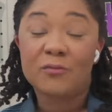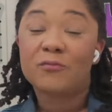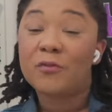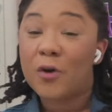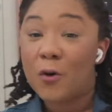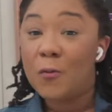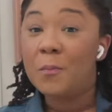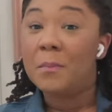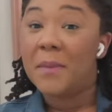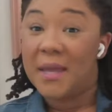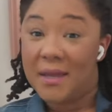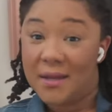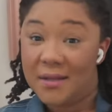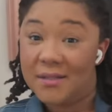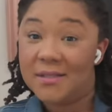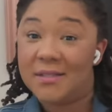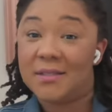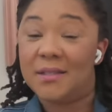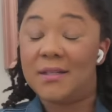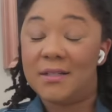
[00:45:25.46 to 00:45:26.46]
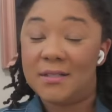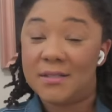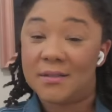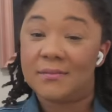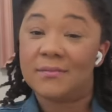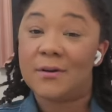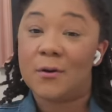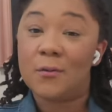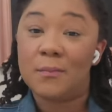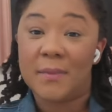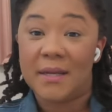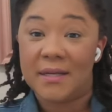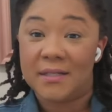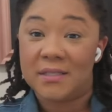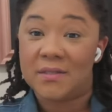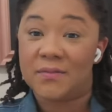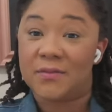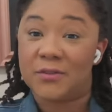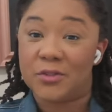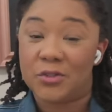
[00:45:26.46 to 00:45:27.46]
romance. It is a
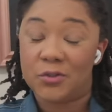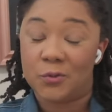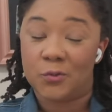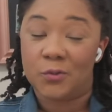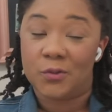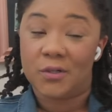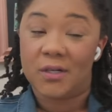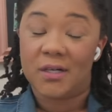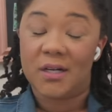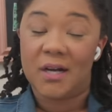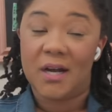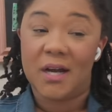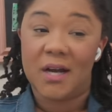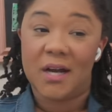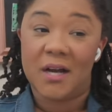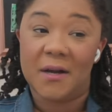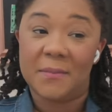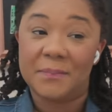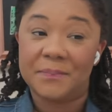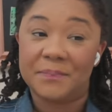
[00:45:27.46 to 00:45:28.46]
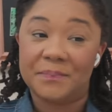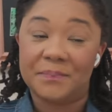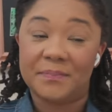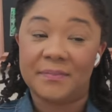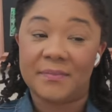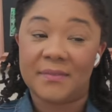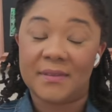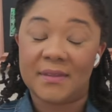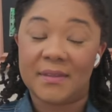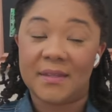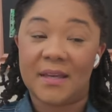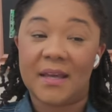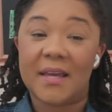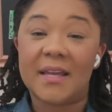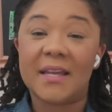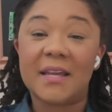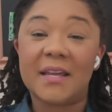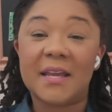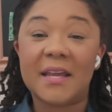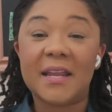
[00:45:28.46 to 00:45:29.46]
romance for sure. Um,
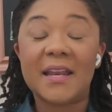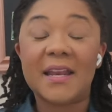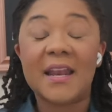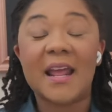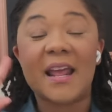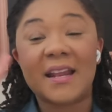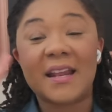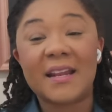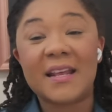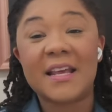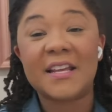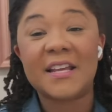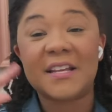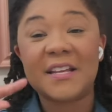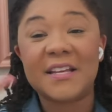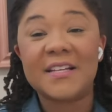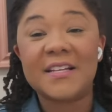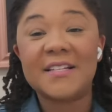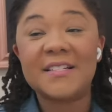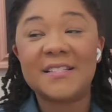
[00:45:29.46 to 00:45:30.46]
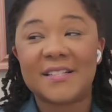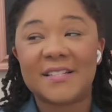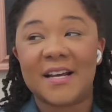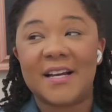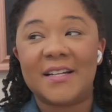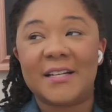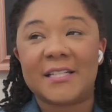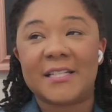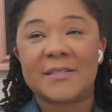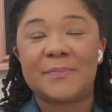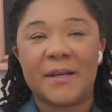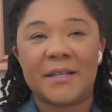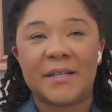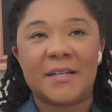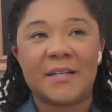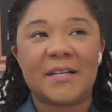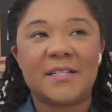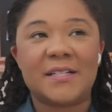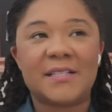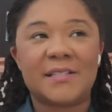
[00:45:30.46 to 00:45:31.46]
and and it is
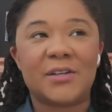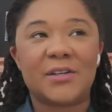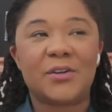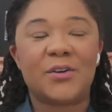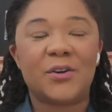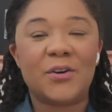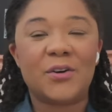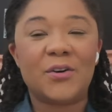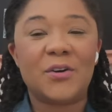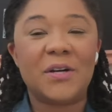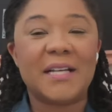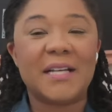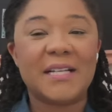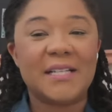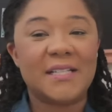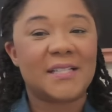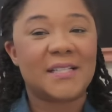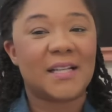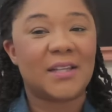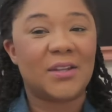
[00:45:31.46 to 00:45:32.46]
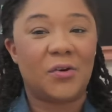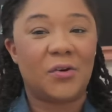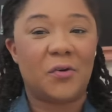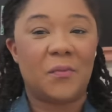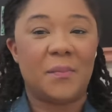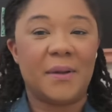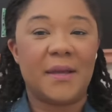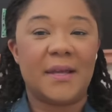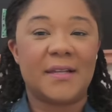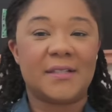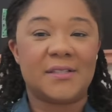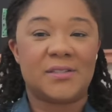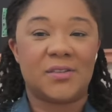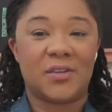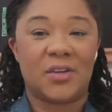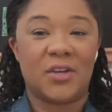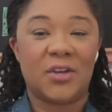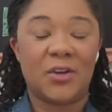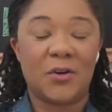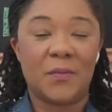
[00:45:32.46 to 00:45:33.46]
unexpected because the girl is a little bit
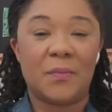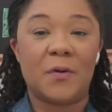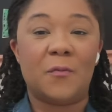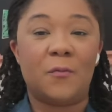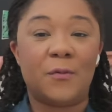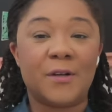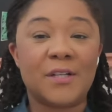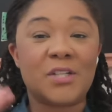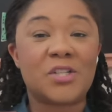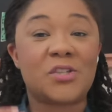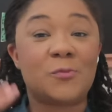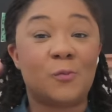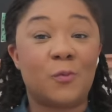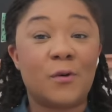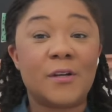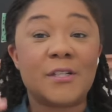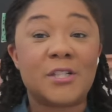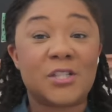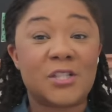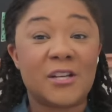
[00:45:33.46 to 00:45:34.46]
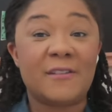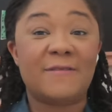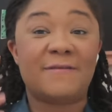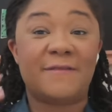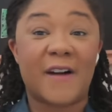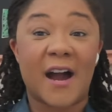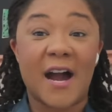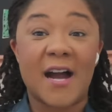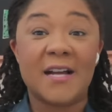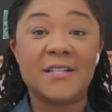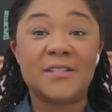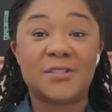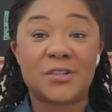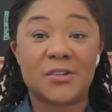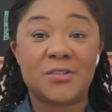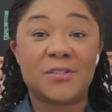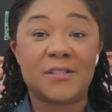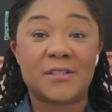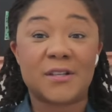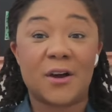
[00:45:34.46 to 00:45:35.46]
insecure but once she, once she finds
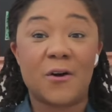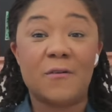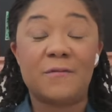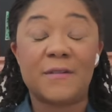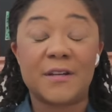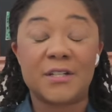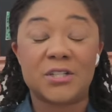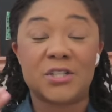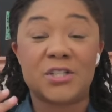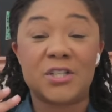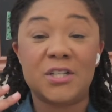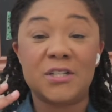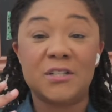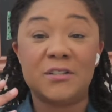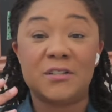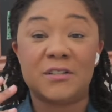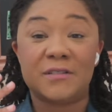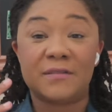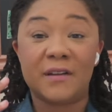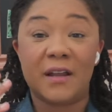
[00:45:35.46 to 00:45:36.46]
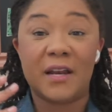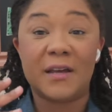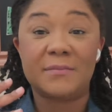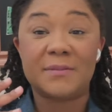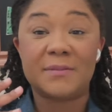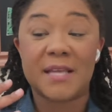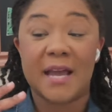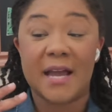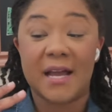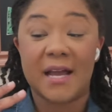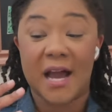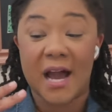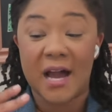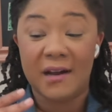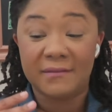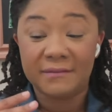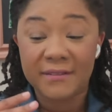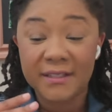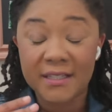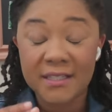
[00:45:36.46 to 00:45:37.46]
herself and she develops that
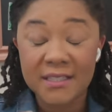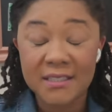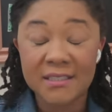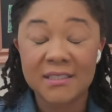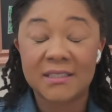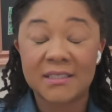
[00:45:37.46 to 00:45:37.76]
confidence